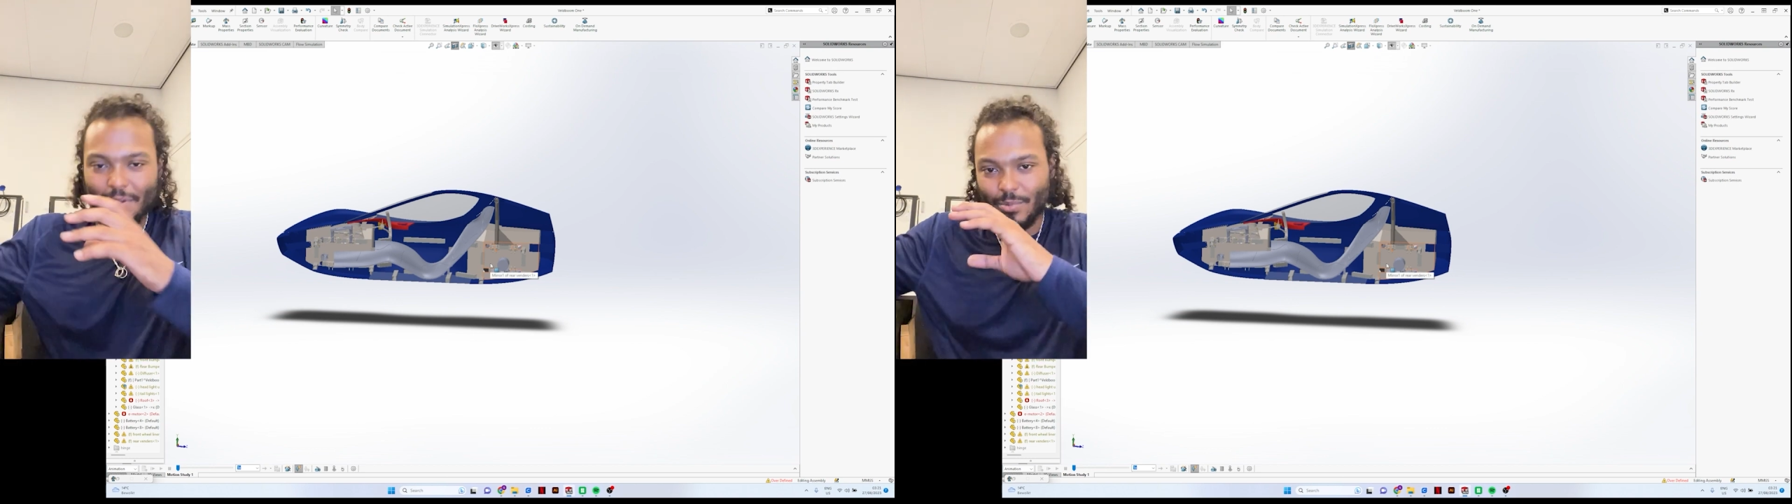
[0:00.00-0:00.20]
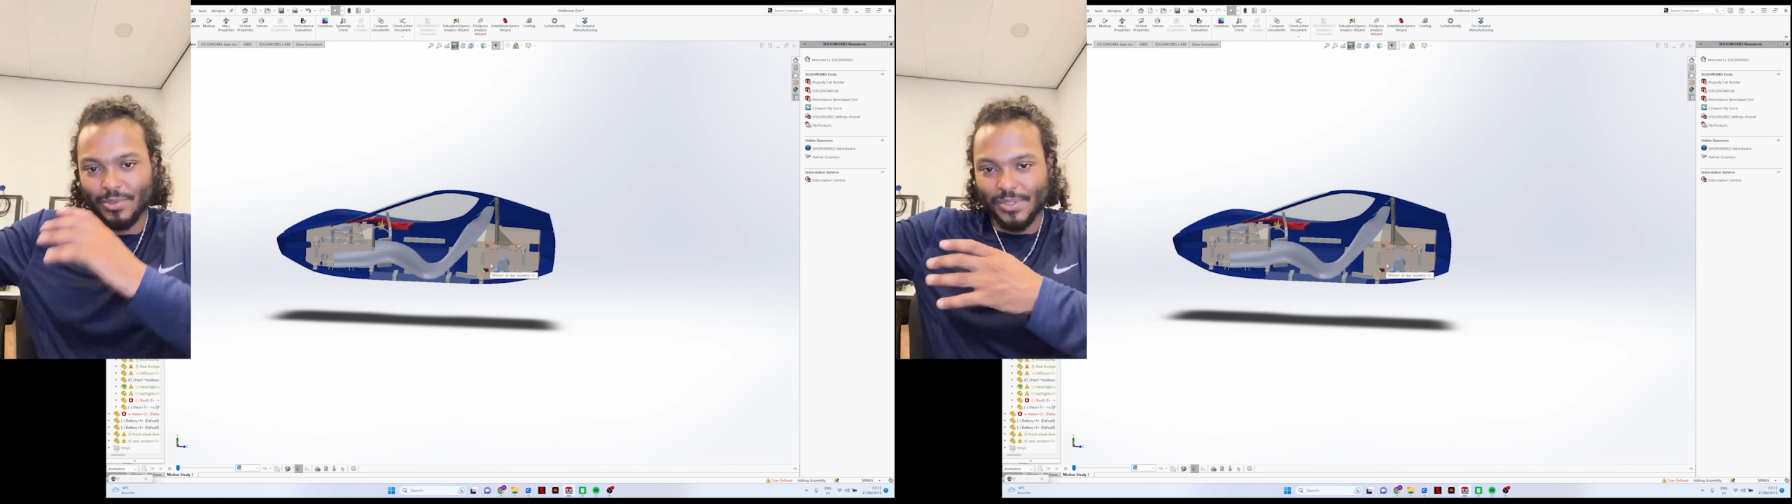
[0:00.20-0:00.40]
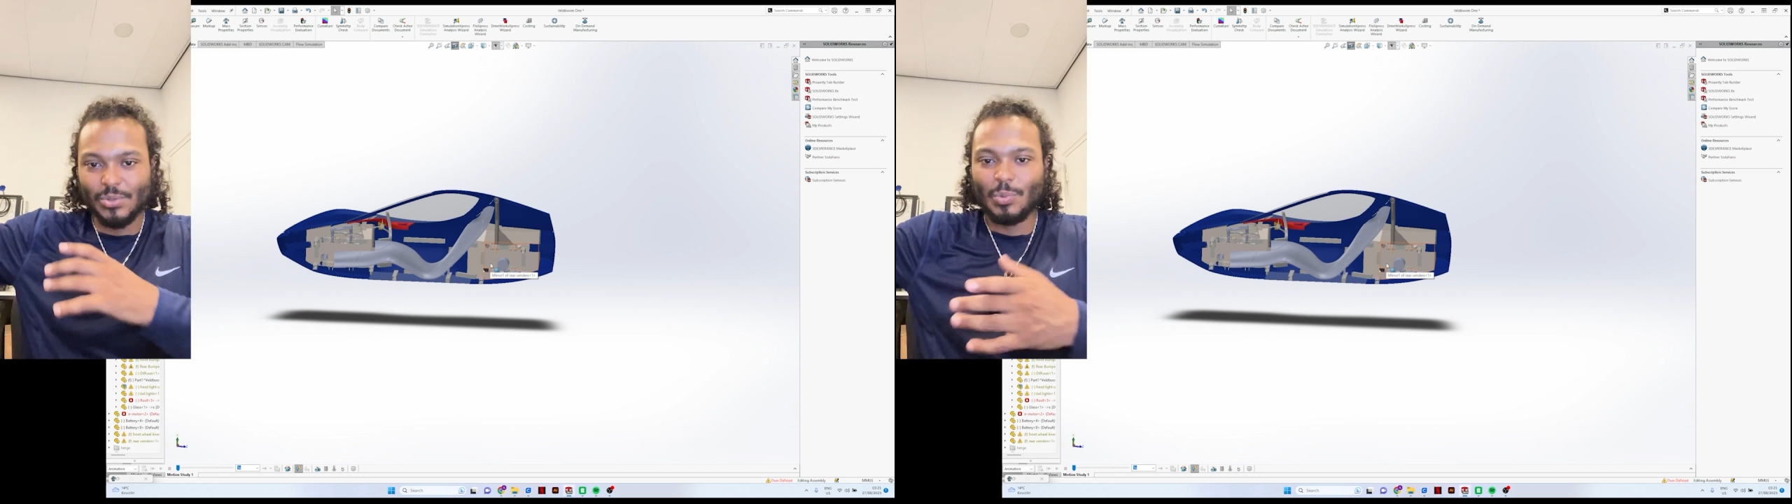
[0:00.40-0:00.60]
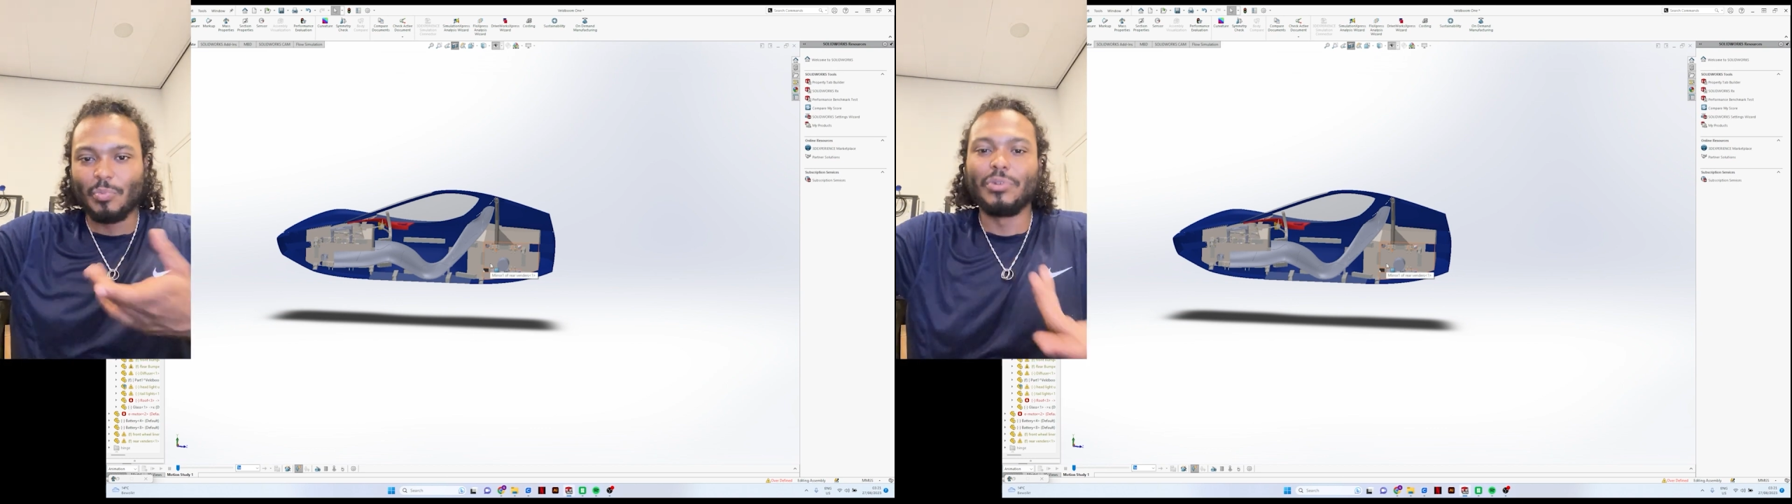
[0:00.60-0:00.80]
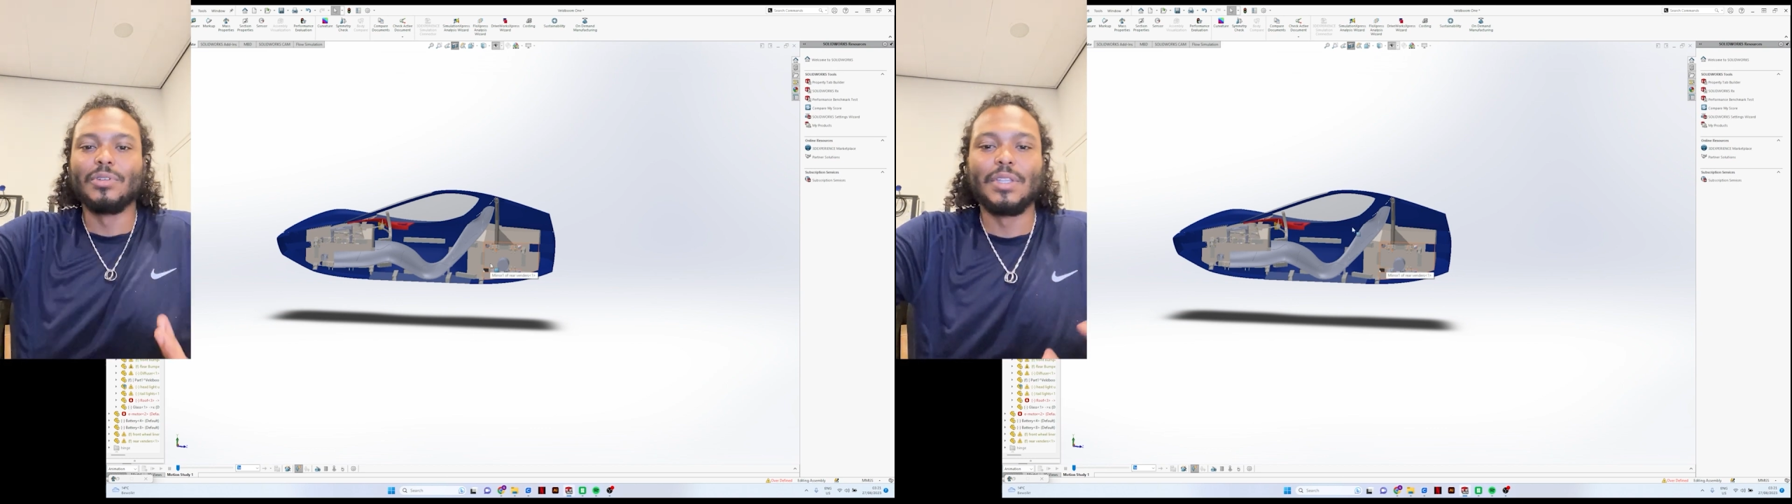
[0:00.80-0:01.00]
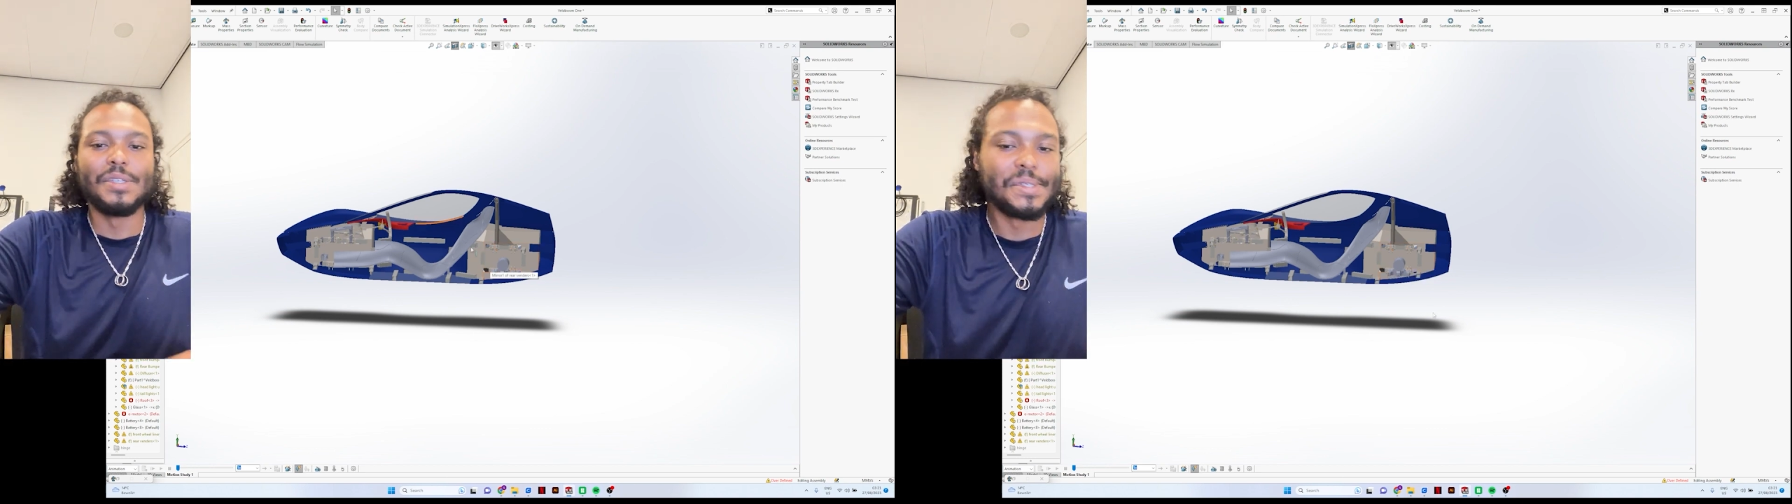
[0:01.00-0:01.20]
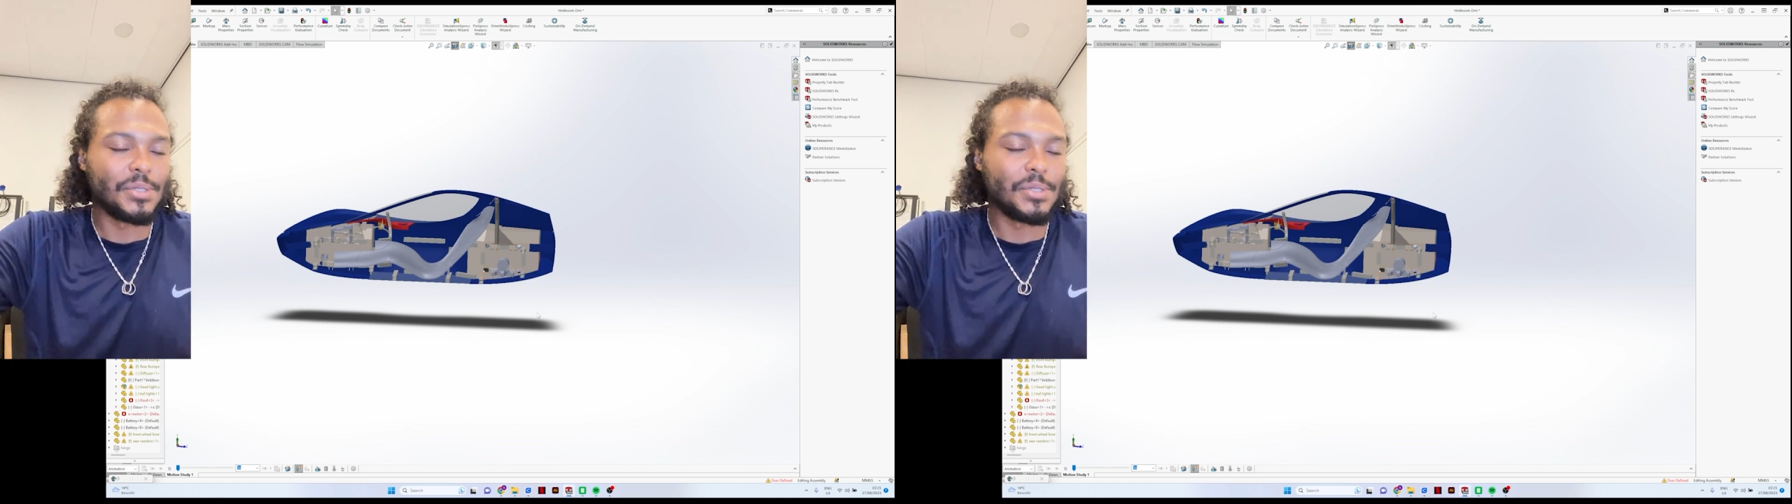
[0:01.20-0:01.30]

you're able to build this.